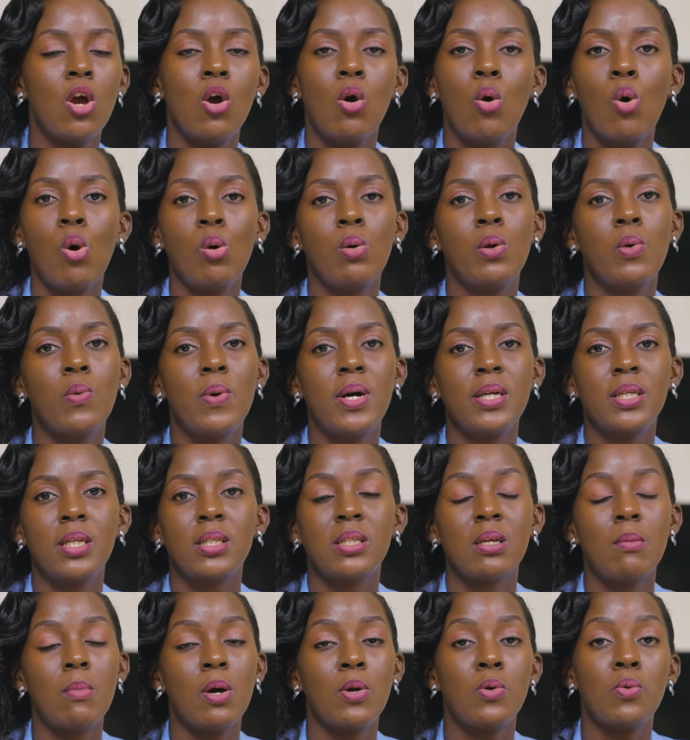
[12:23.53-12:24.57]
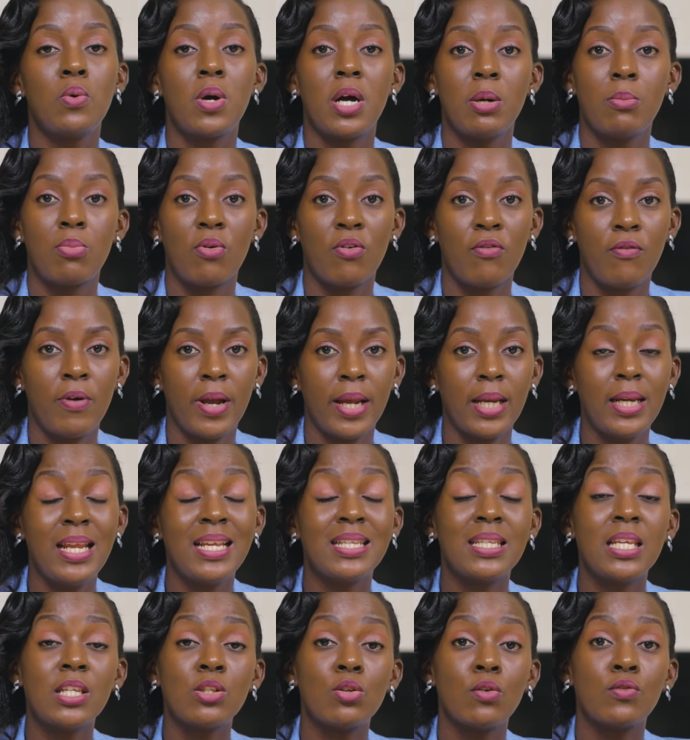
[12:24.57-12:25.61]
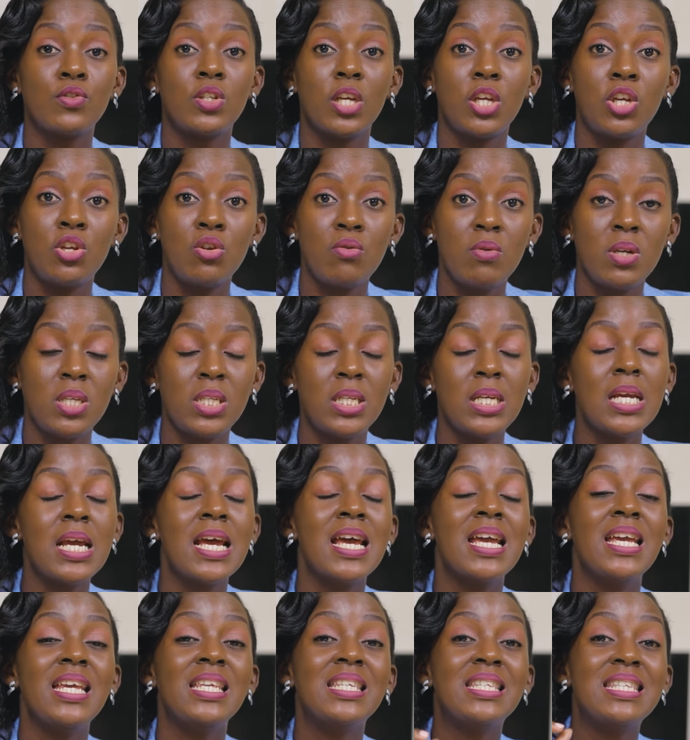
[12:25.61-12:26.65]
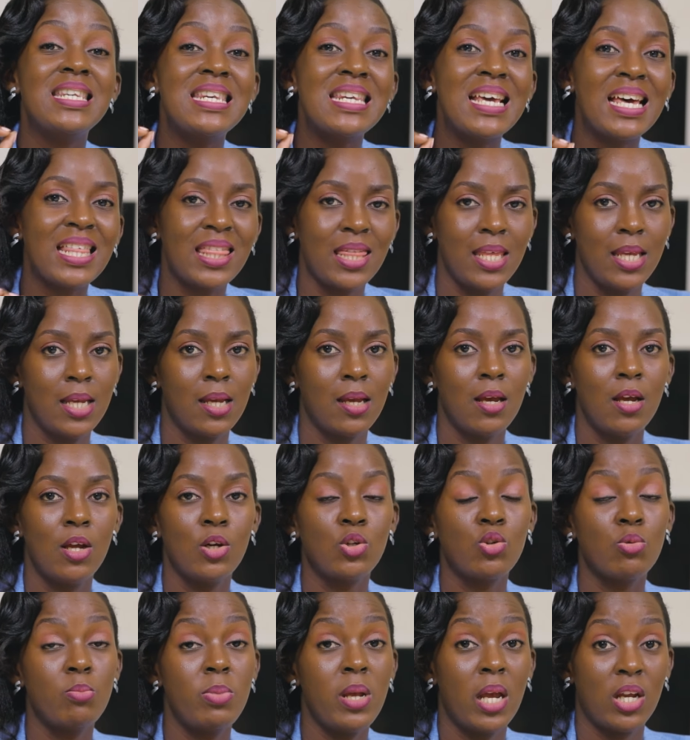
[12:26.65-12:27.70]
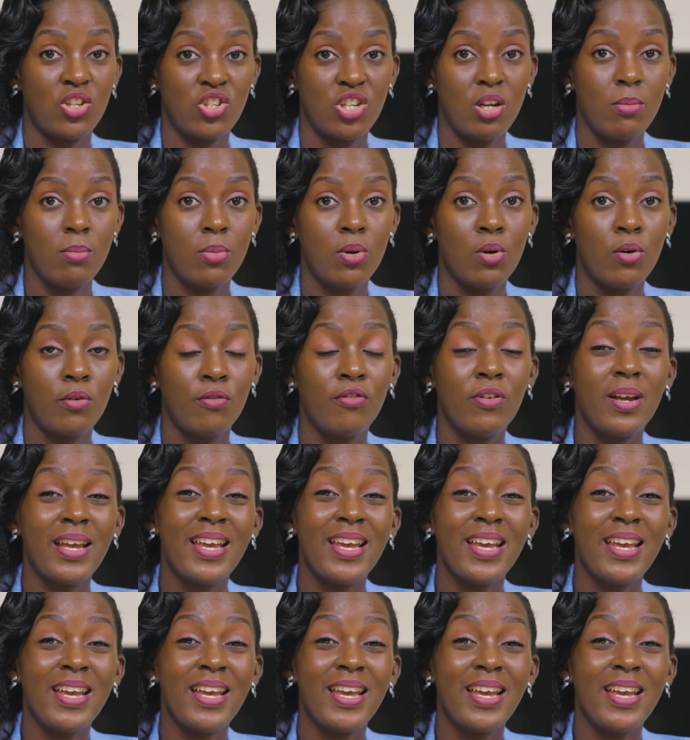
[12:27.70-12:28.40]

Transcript: All we want is someone who can provide. A sense of security is nothing to be ashamed of.